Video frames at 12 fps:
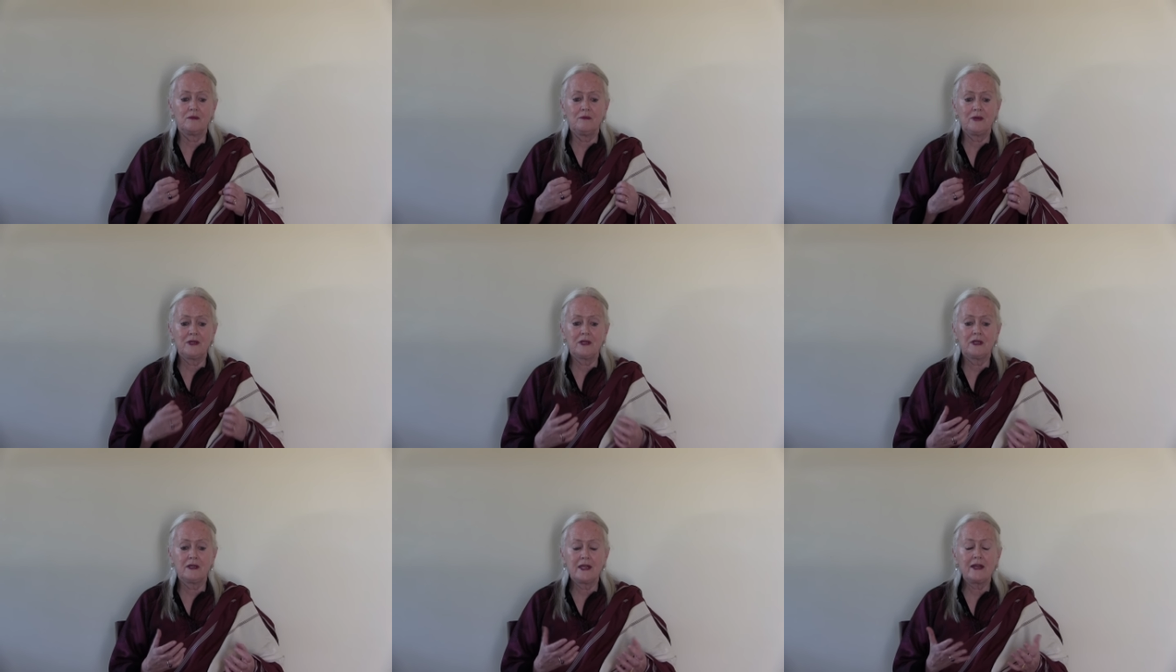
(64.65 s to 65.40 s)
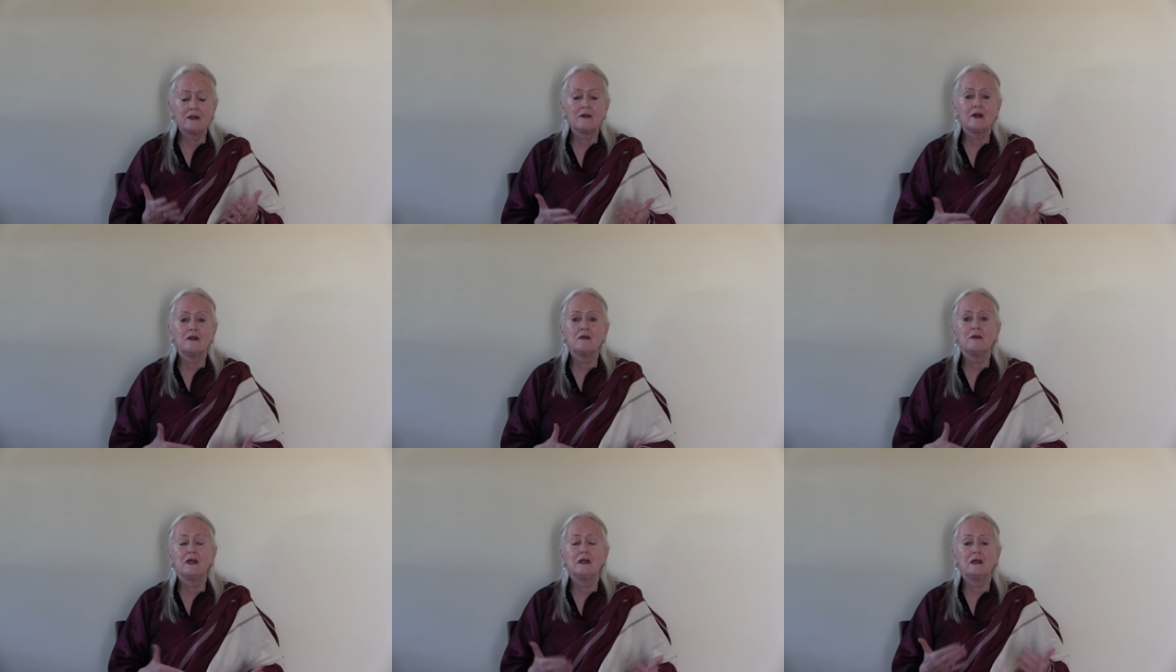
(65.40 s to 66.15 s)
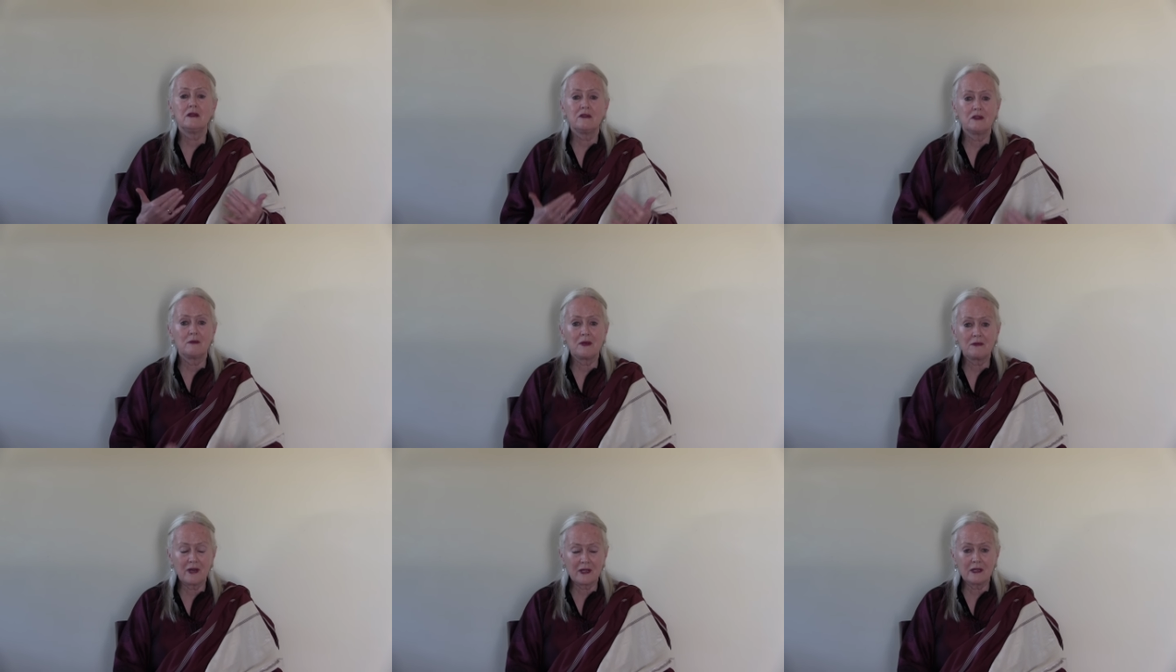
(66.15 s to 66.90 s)
But that, that ground of being needs to
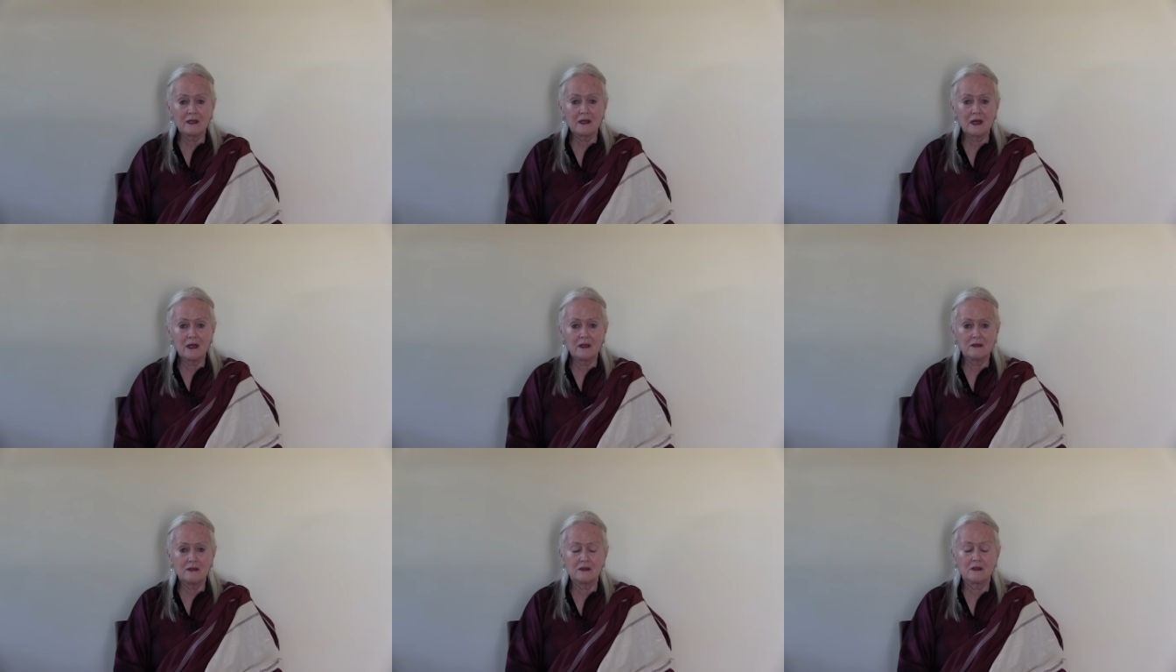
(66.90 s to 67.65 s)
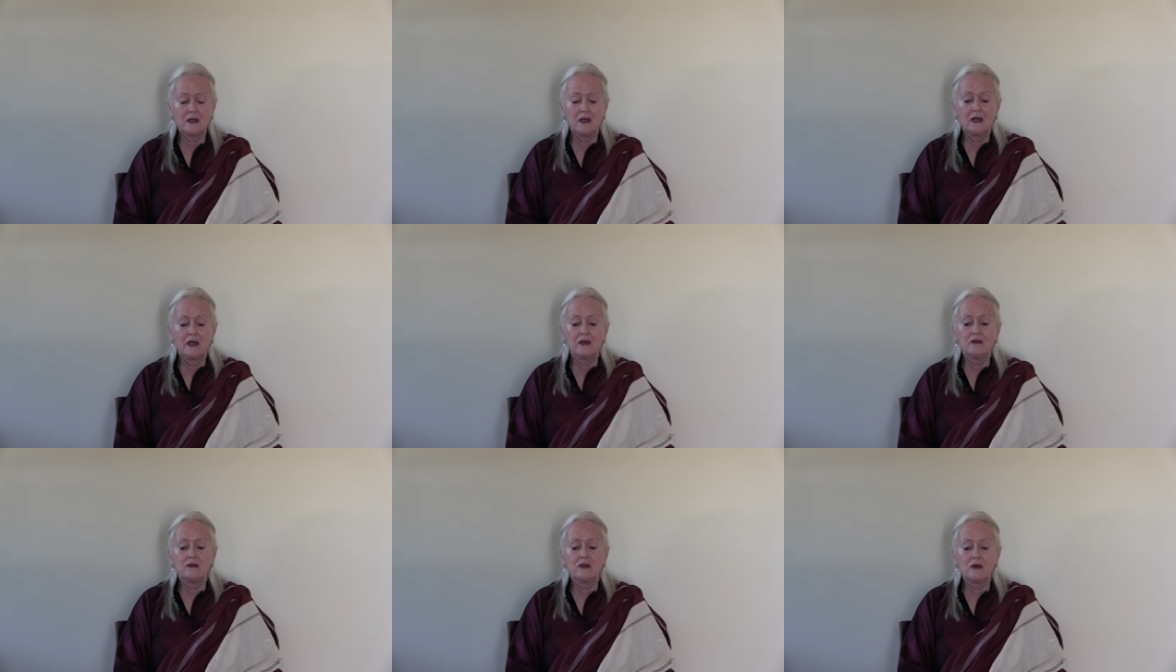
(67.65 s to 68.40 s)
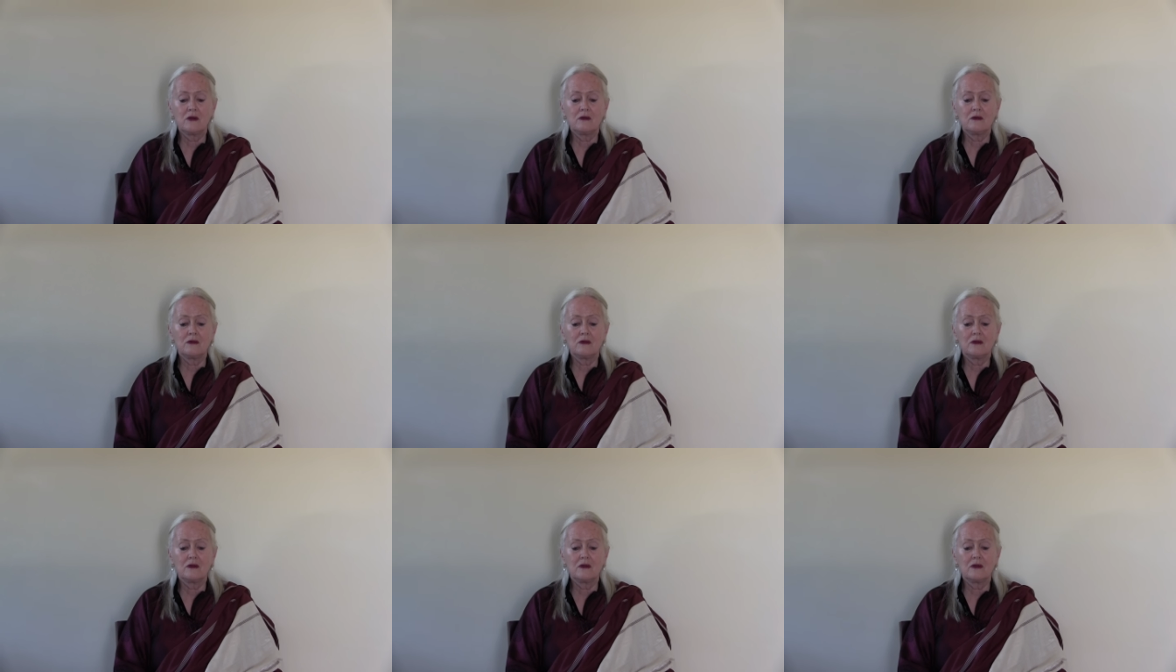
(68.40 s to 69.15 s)
be recognized and so,